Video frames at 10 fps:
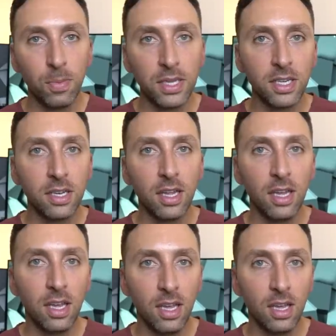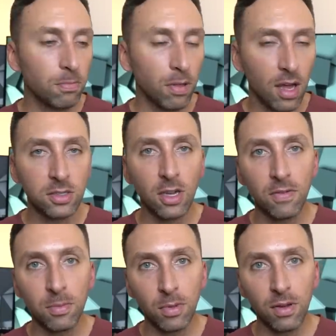basically, he blocked off
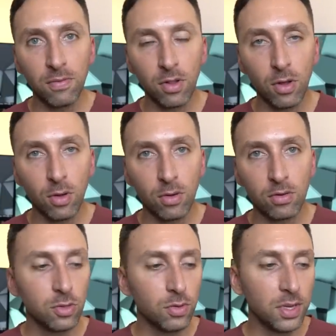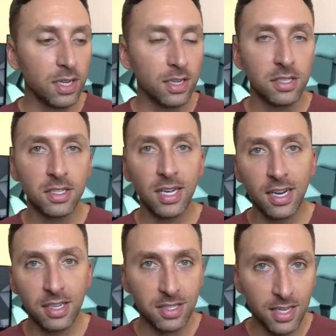the blood flow to the
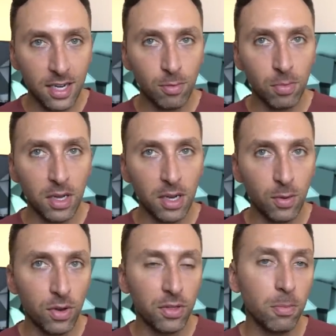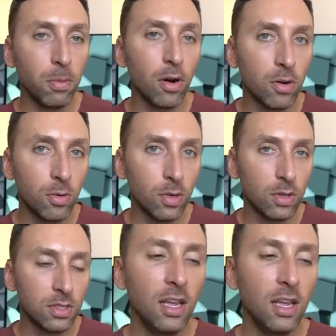second site of bleeding with the particles,